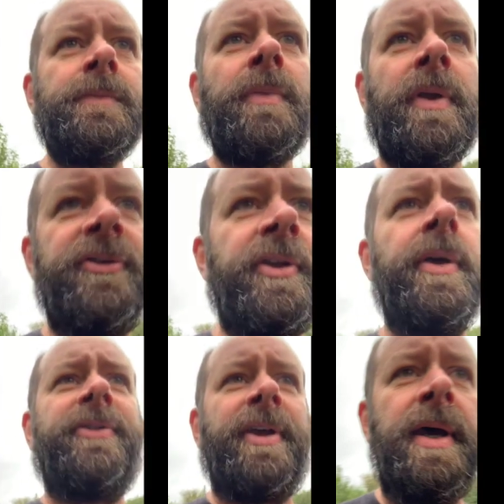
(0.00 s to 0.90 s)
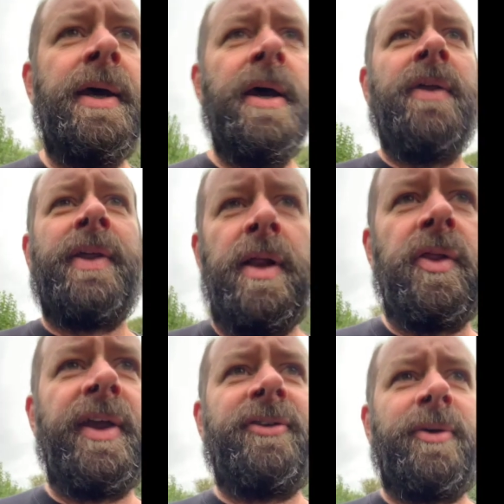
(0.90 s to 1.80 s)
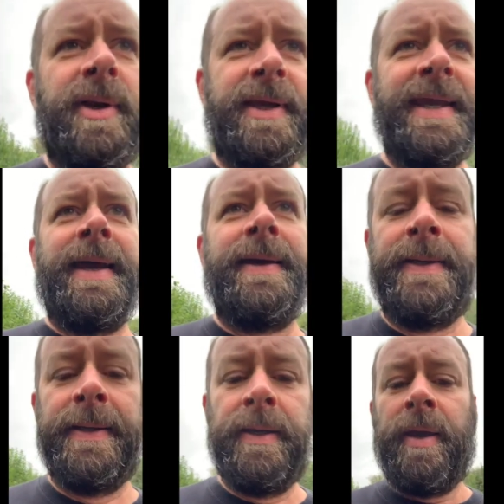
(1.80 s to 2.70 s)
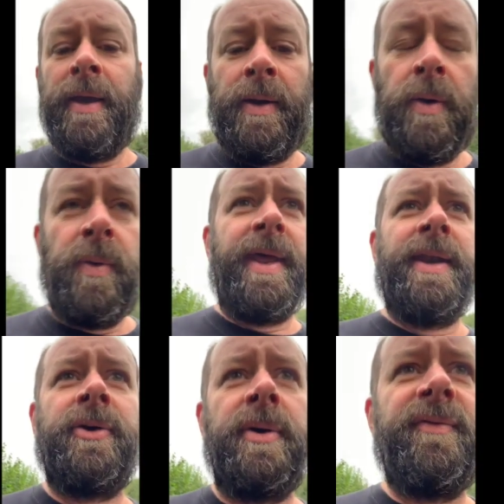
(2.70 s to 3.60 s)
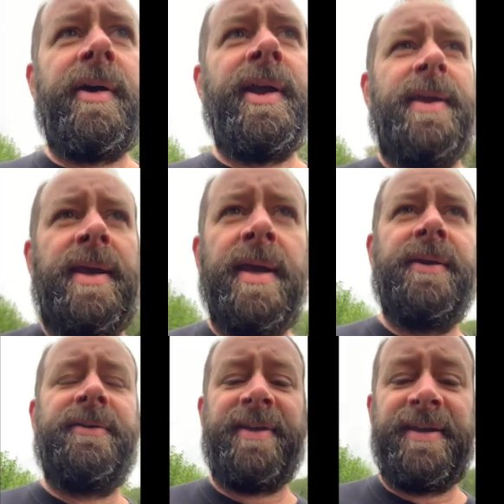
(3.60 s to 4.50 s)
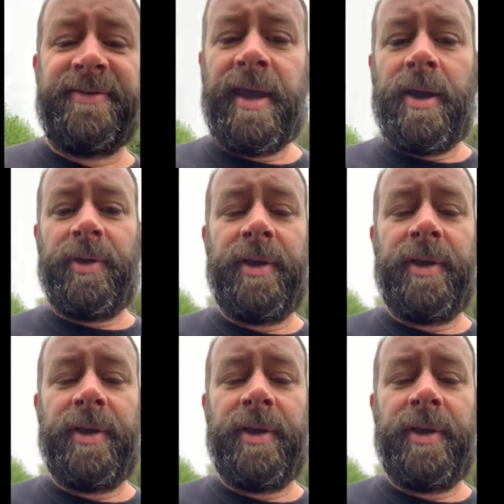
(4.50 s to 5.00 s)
So those are the little things that we're looking at. We then do a very detailed